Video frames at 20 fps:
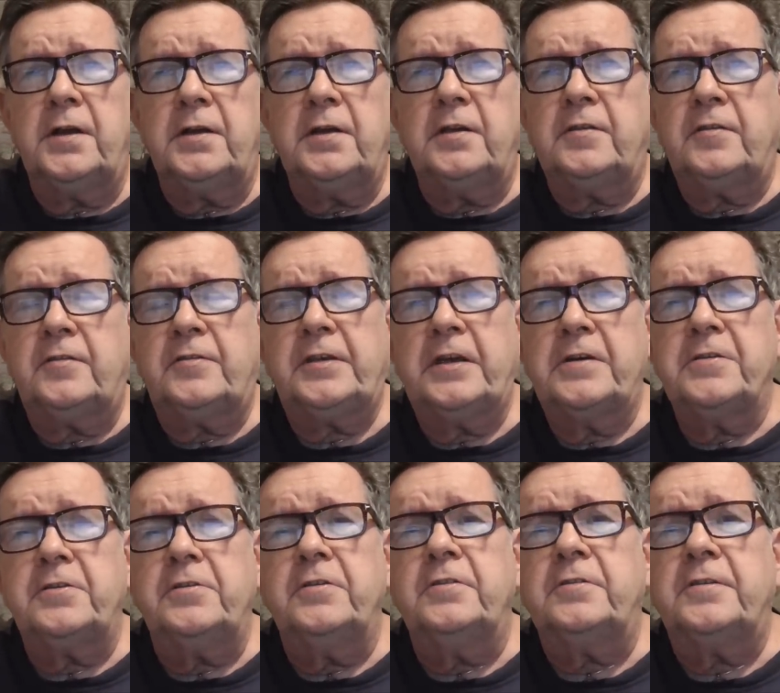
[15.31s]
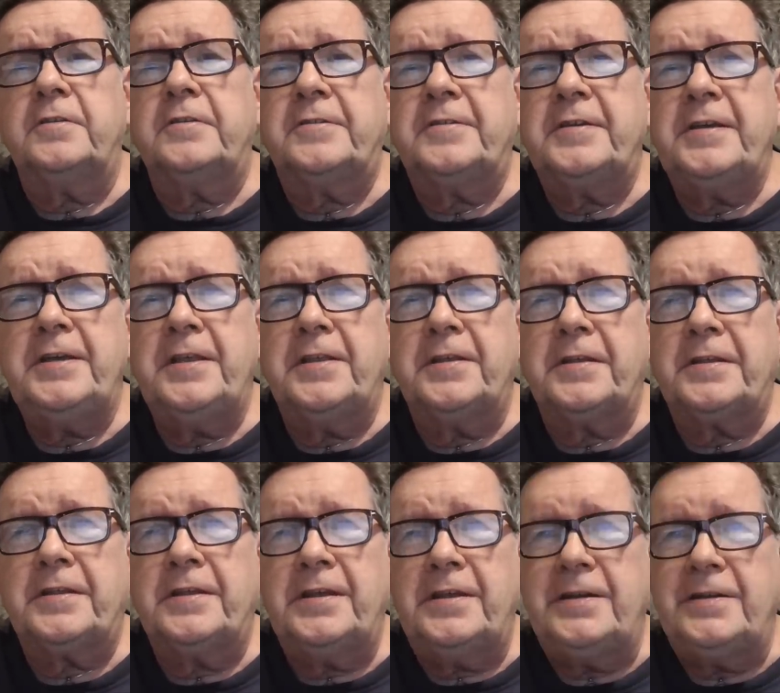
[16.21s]
And it's so good to see
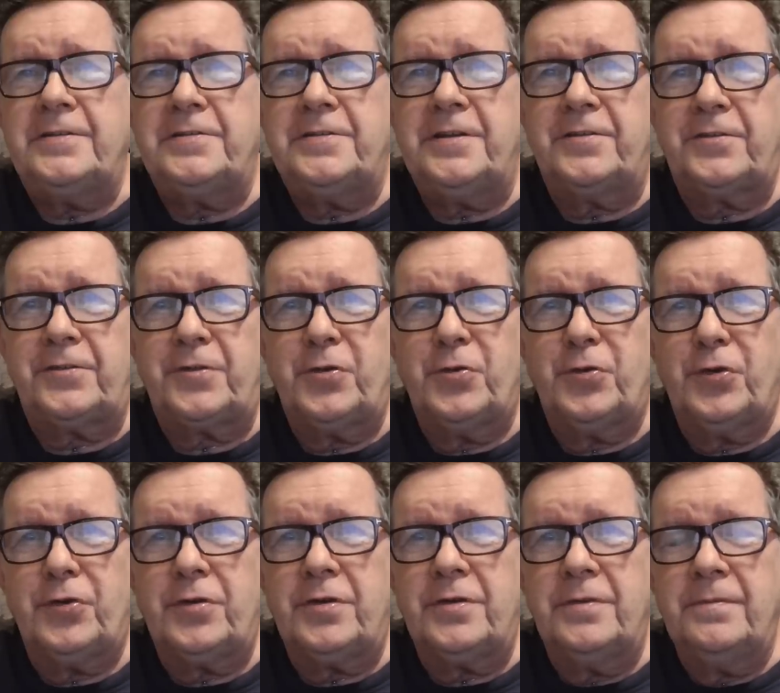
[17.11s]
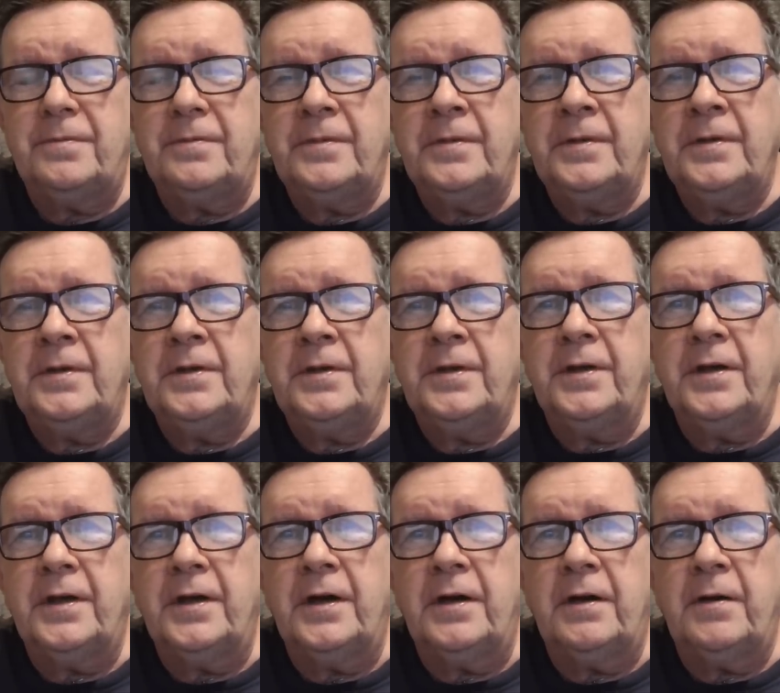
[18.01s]
that the Discord
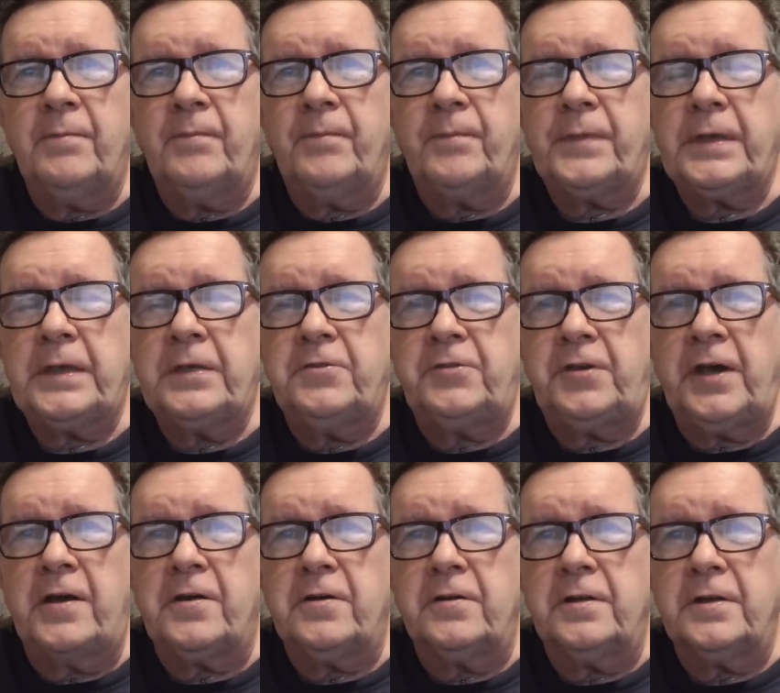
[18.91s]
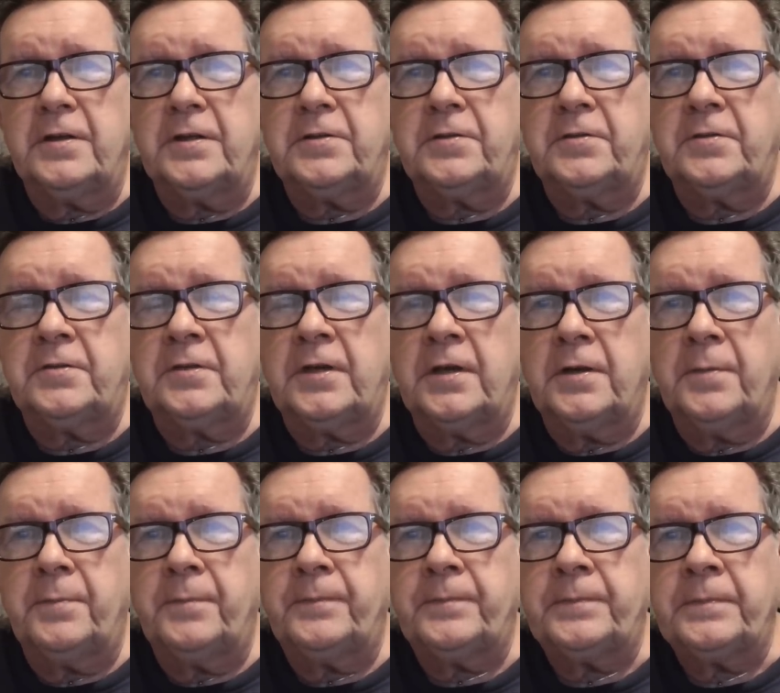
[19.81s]
channel
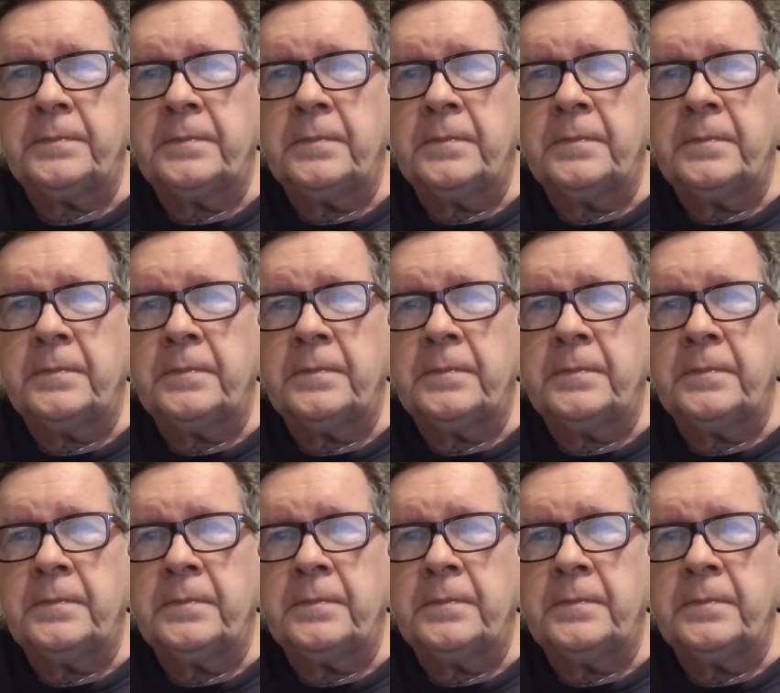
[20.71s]
that